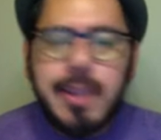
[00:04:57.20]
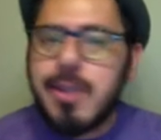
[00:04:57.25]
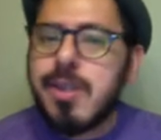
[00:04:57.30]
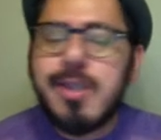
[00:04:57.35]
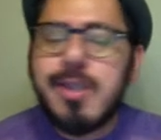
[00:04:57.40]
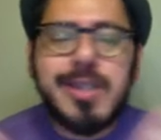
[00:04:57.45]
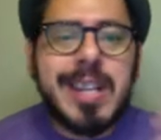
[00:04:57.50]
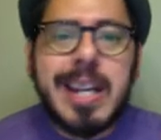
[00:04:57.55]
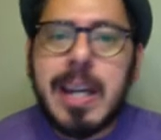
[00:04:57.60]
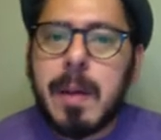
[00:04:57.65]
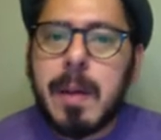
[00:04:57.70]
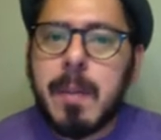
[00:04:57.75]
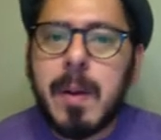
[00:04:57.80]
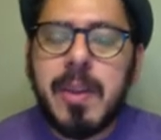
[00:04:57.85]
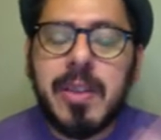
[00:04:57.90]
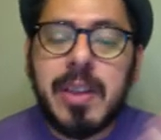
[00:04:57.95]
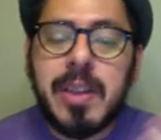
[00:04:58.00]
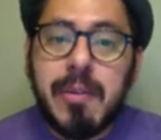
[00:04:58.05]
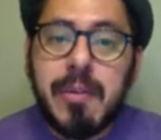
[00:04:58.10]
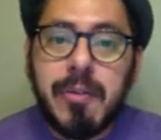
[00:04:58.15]
and just think
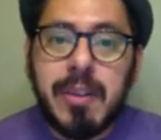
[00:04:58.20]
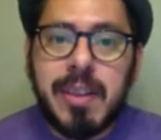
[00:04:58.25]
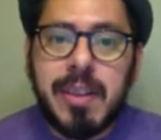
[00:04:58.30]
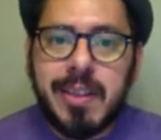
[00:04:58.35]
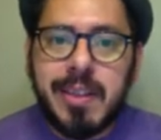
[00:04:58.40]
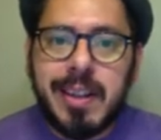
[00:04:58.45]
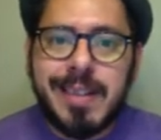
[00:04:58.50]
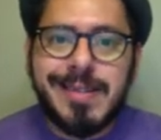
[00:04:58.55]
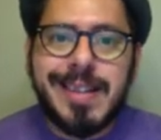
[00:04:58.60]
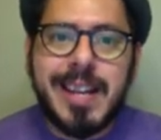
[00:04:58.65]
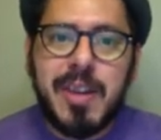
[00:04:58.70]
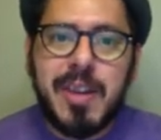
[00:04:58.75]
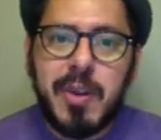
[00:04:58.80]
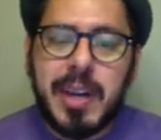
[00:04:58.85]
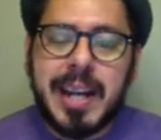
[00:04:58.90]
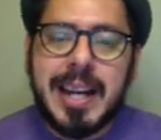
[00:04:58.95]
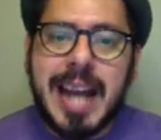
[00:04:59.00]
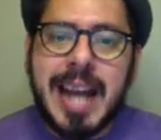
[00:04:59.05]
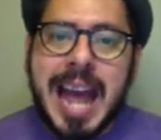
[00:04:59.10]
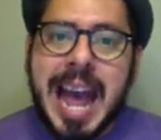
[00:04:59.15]
about different things that
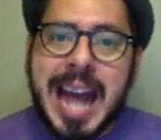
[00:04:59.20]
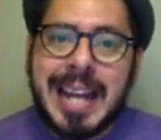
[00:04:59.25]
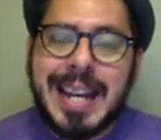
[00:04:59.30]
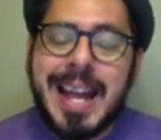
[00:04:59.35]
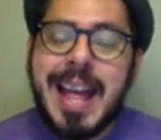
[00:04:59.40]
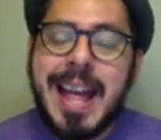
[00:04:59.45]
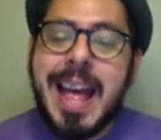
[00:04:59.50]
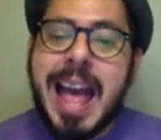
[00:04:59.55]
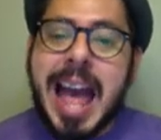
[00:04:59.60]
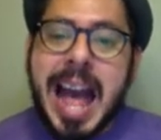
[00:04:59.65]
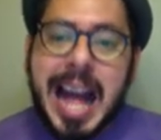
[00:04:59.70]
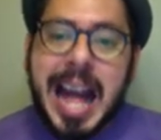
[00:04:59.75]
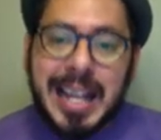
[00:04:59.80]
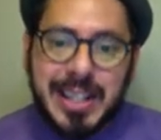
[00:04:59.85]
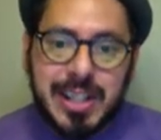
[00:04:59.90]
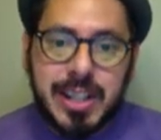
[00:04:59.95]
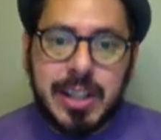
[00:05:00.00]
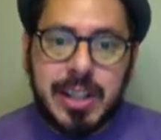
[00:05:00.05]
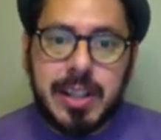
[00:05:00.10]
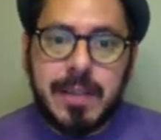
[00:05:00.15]
you can add
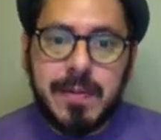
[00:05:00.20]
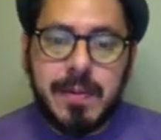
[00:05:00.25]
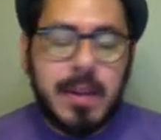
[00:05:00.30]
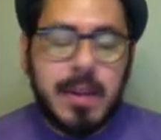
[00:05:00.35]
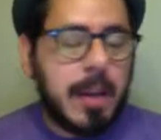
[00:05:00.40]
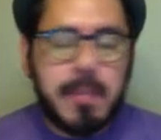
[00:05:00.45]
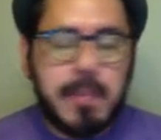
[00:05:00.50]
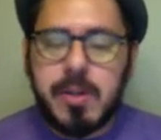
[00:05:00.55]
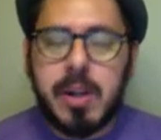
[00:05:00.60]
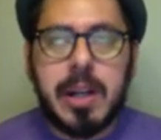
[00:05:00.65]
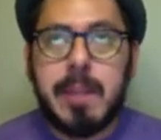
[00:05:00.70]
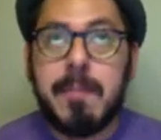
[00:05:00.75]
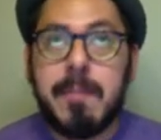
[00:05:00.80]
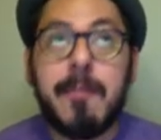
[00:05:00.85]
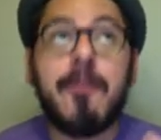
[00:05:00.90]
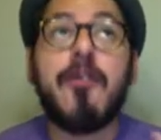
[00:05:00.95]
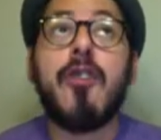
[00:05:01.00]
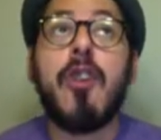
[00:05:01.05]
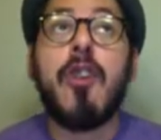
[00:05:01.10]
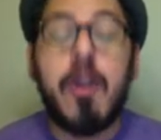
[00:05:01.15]

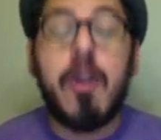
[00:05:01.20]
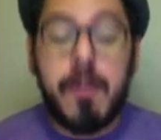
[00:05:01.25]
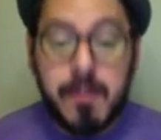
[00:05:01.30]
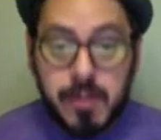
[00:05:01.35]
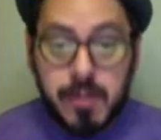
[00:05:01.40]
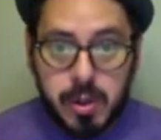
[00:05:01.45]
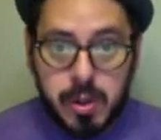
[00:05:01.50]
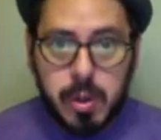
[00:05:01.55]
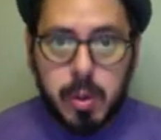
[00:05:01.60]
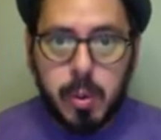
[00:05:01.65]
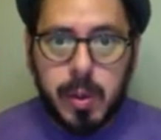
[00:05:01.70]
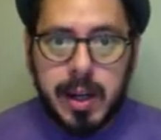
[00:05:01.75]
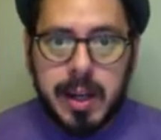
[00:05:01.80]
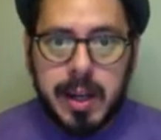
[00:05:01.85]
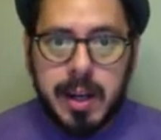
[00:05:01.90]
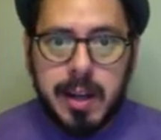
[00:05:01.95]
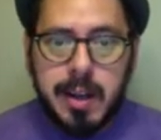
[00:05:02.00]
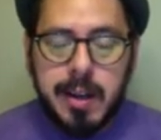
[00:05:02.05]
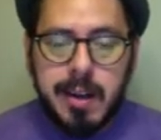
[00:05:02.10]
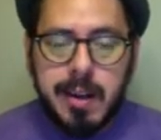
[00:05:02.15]
verbs to
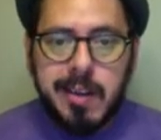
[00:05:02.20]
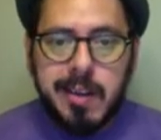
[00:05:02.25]
it.